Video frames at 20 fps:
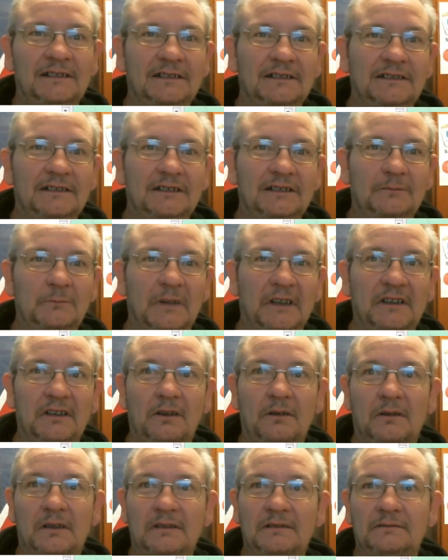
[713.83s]
My
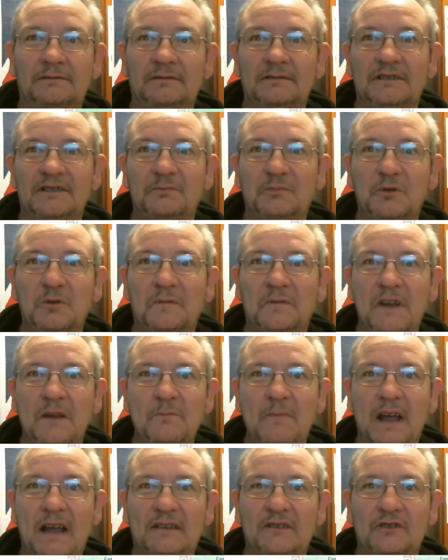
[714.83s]
God, it's a perfect
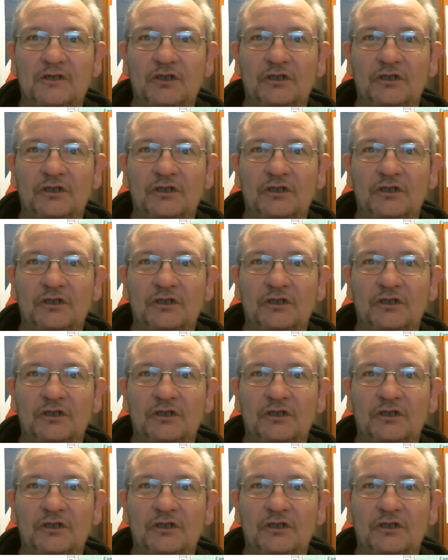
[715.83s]
match.